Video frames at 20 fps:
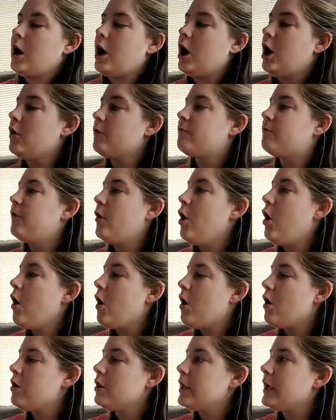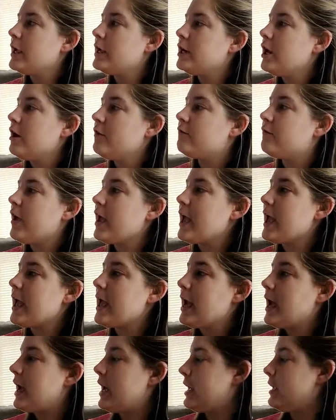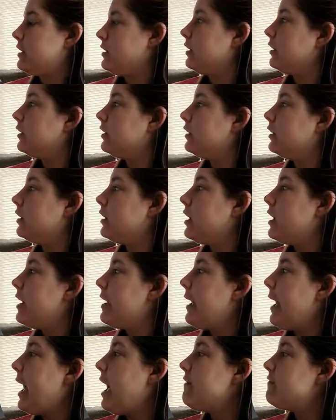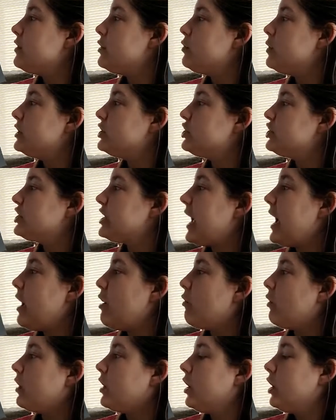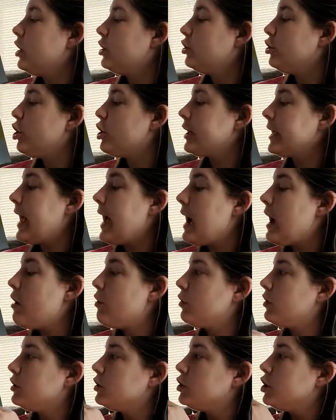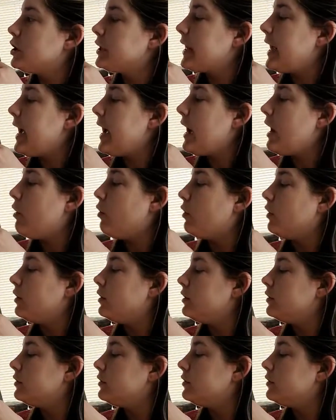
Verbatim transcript: A vole in a van. Everyone shout! Look out! Look out!